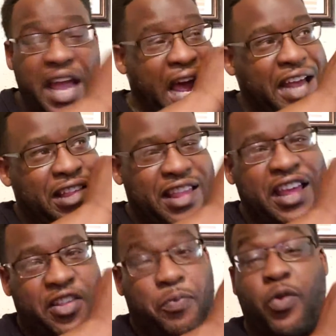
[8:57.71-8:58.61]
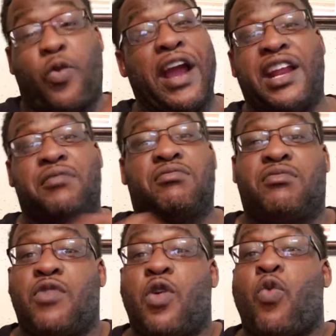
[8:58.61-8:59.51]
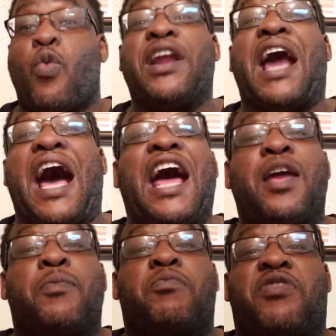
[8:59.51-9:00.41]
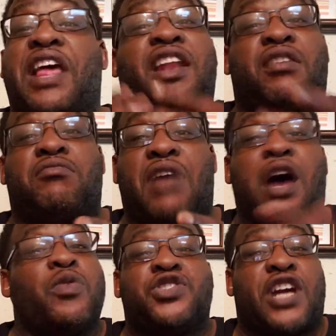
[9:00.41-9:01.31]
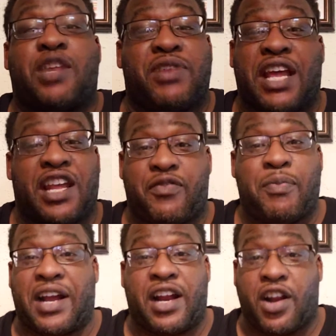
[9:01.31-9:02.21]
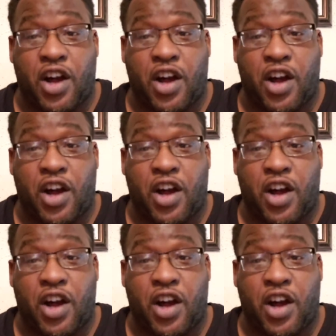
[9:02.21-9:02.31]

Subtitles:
I can say, is granted, when I said it, I wasn't trying to be negative about it at